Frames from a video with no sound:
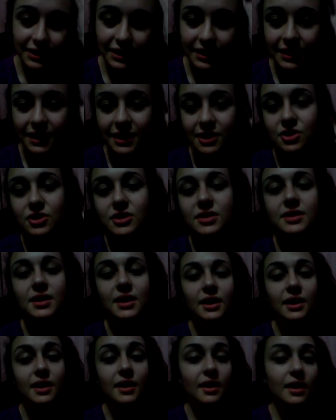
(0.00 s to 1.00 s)
like that.
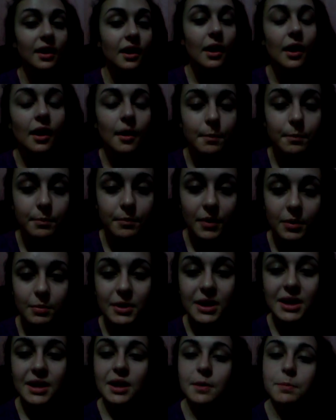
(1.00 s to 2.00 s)
I
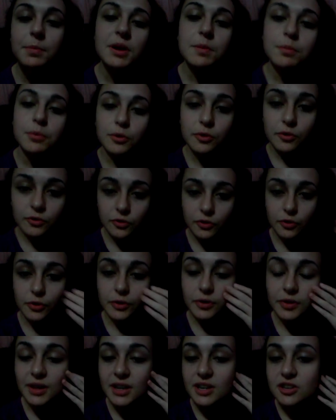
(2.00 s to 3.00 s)
mean, yeah, people
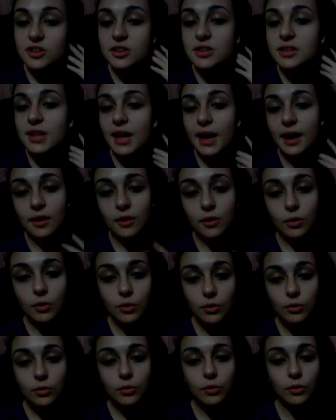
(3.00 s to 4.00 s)
don't think she's that
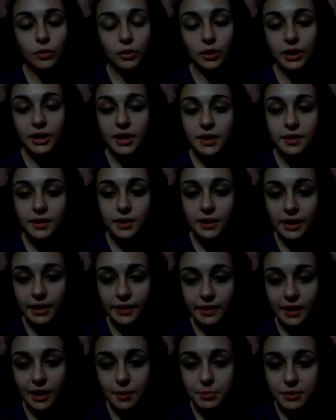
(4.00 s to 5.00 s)
cool or anything
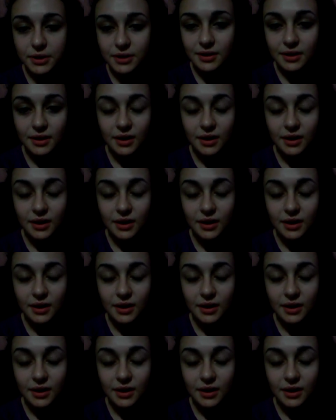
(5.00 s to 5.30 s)
like that, but